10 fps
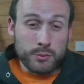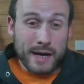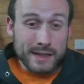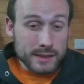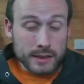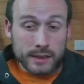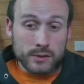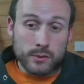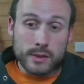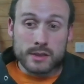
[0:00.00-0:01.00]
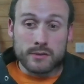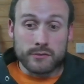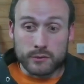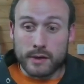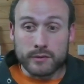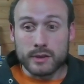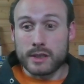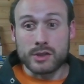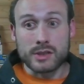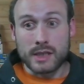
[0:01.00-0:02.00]
practically do this forever
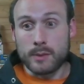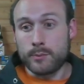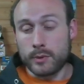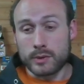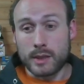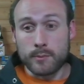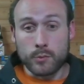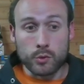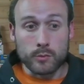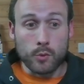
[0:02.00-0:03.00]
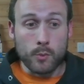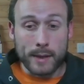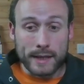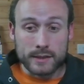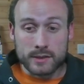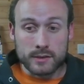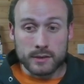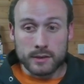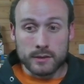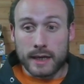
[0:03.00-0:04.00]
and just keep building up more and more packs.
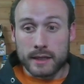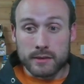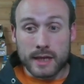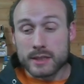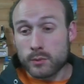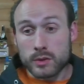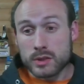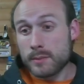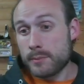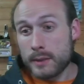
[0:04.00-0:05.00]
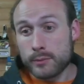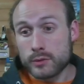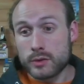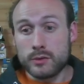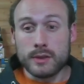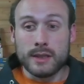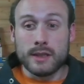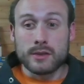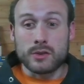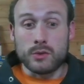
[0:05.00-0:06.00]
And that's what some people do
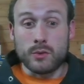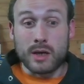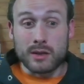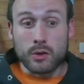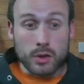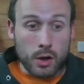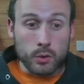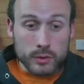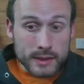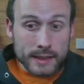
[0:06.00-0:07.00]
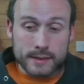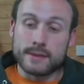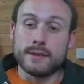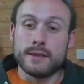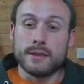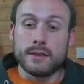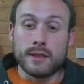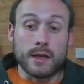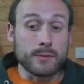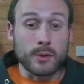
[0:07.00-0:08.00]
to unlock a whole set.
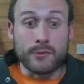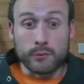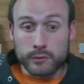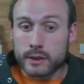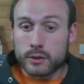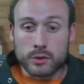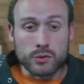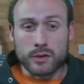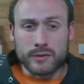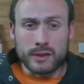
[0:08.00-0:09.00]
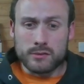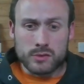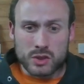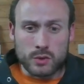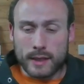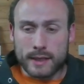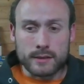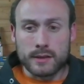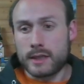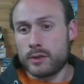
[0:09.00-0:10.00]
So if you're really good at drafting, just do that
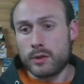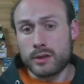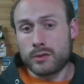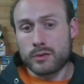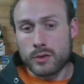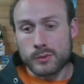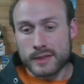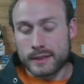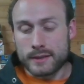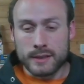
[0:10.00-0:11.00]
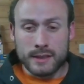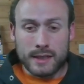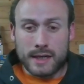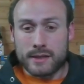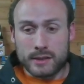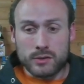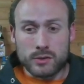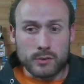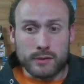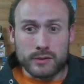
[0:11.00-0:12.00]
and you'll unlock the whole set. And then you
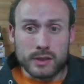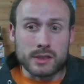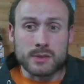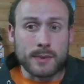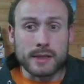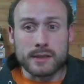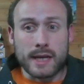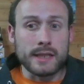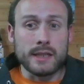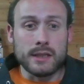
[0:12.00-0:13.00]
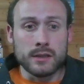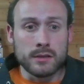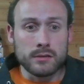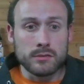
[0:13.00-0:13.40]
don't even need to spend any